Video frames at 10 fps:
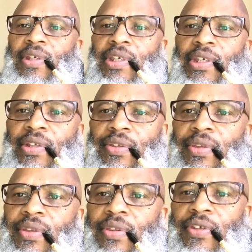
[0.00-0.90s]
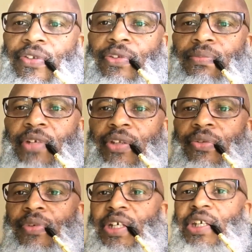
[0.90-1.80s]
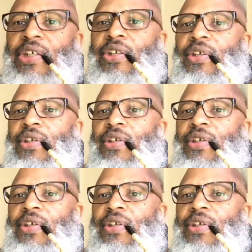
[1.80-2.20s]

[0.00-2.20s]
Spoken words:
And this, by the way,